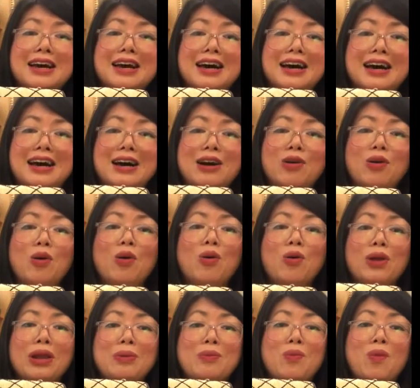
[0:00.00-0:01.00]
uh,
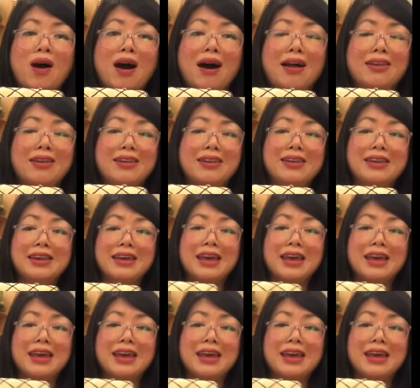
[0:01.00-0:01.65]
all in one.